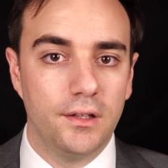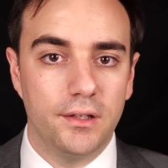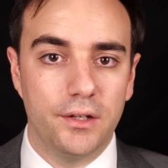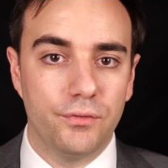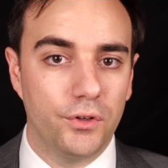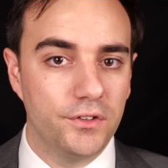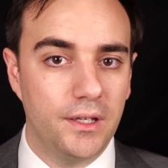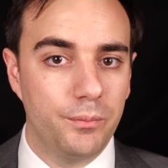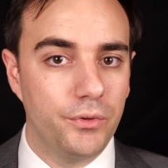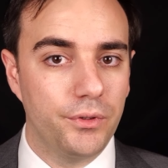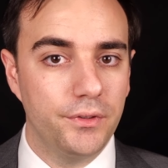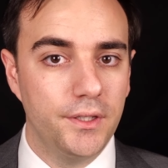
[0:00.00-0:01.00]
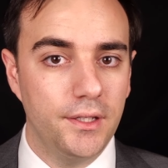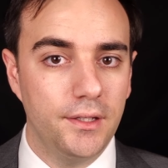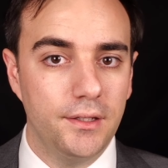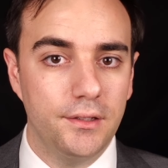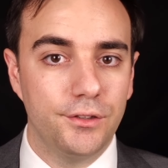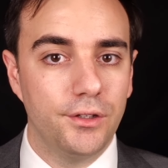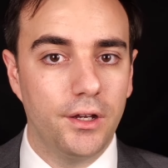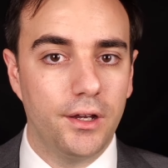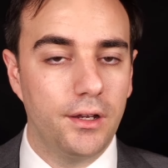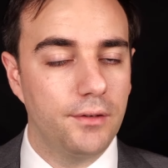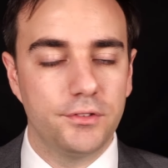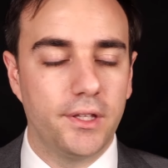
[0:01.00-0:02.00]
Like, for example,
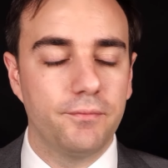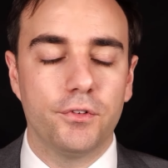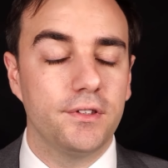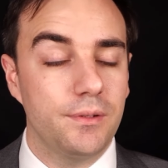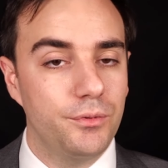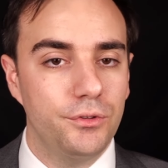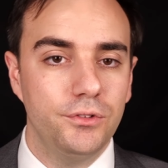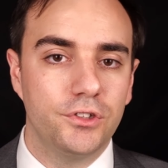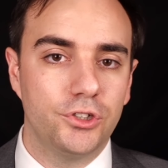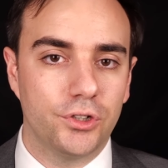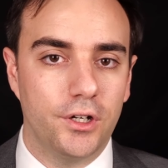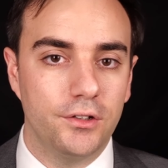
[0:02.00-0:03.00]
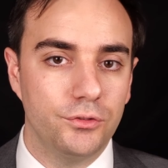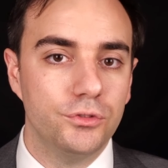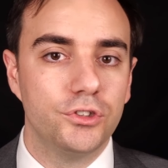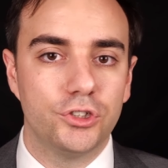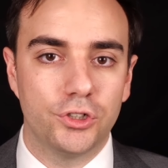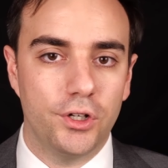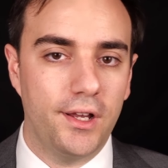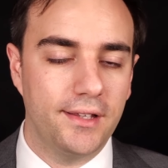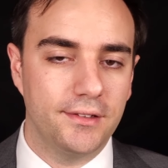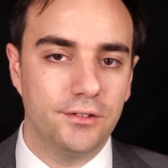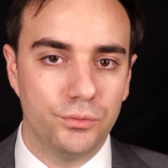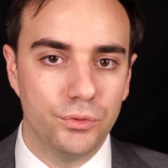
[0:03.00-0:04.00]
Commission on International
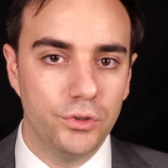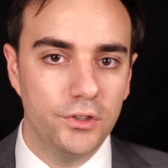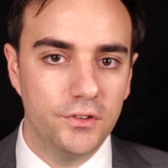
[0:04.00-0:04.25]
Trade Law.